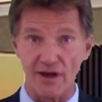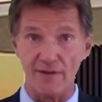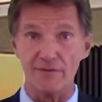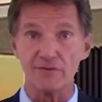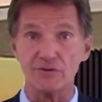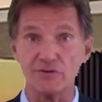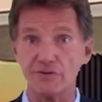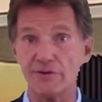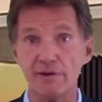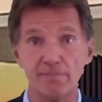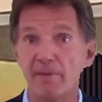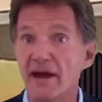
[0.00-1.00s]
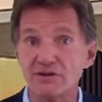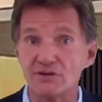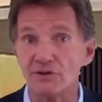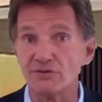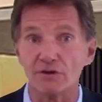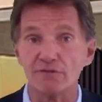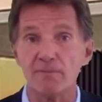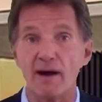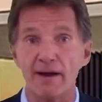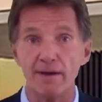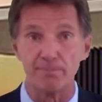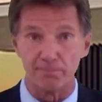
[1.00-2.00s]
say this is the basis of
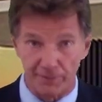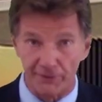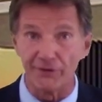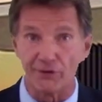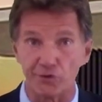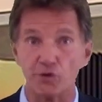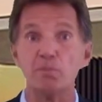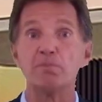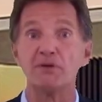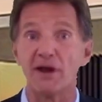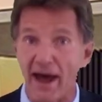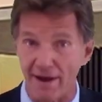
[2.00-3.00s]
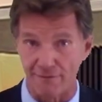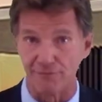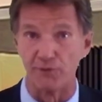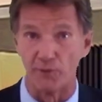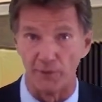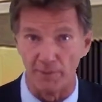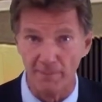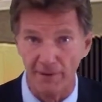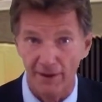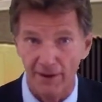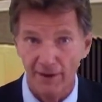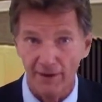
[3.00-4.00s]
my political platform,
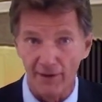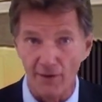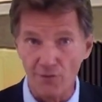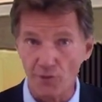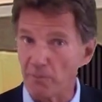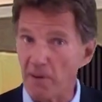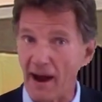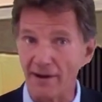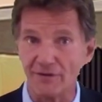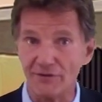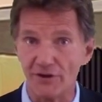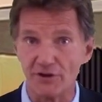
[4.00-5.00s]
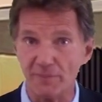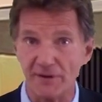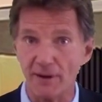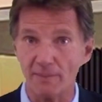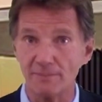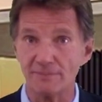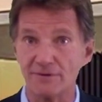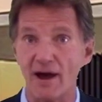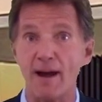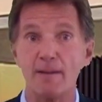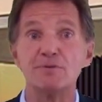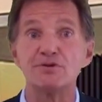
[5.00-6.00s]
although politics becomes
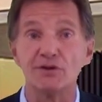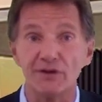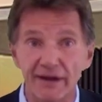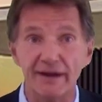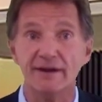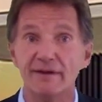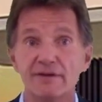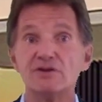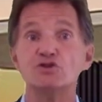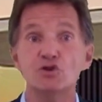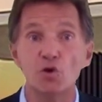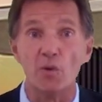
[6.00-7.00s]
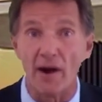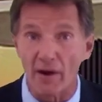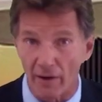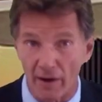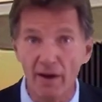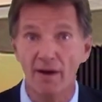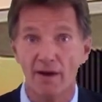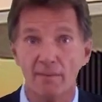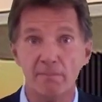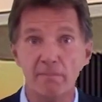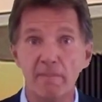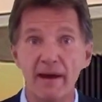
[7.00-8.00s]
obsolete in this new era
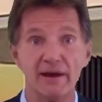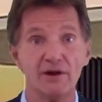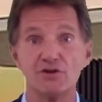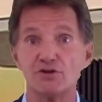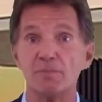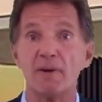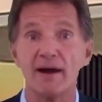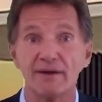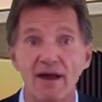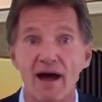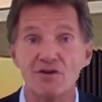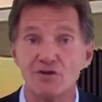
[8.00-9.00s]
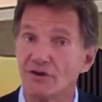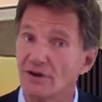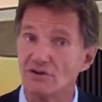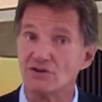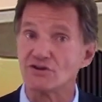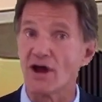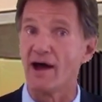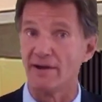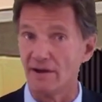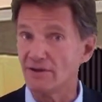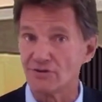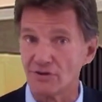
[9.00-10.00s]
managed by logic and
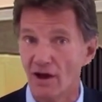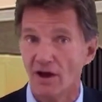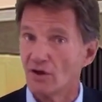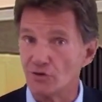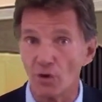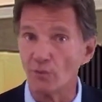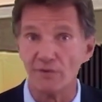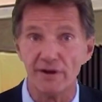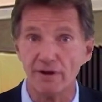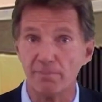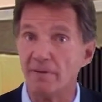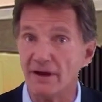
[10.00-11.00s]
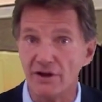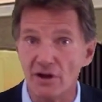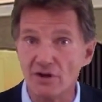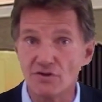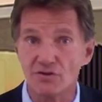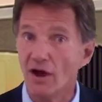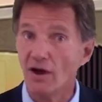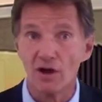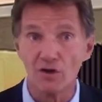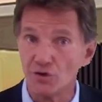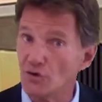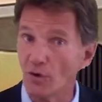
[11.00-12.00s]
science. Don't need opinions,
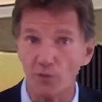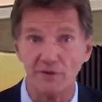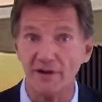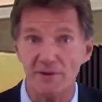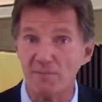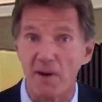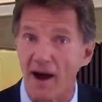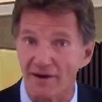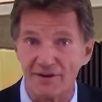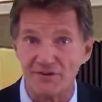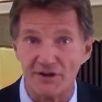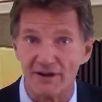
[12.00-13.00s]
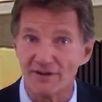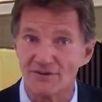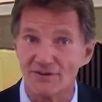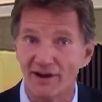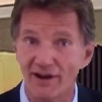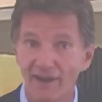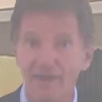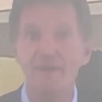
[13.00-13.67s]
don't need politics.